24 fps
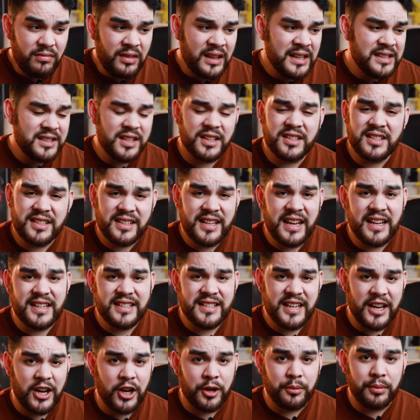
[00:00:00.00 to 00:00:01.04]
it doesn't take
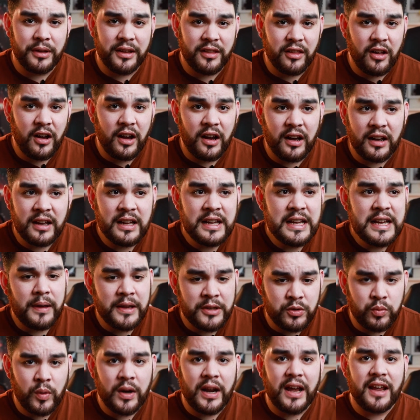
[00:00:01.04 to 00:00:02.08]
terribly long,
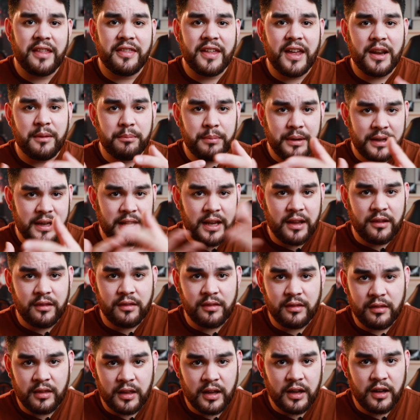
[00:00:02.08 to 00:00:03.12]
is when I then
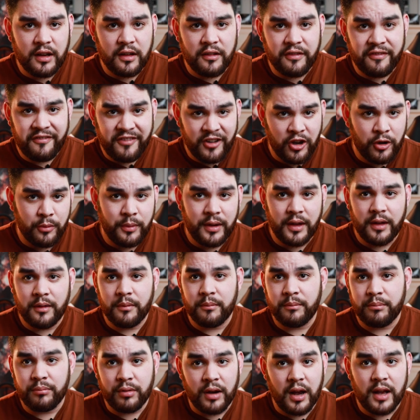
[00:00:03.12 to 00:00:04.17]
begin the
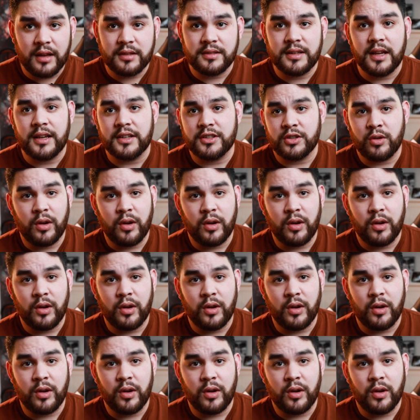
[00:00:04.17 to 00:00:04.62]
filming process.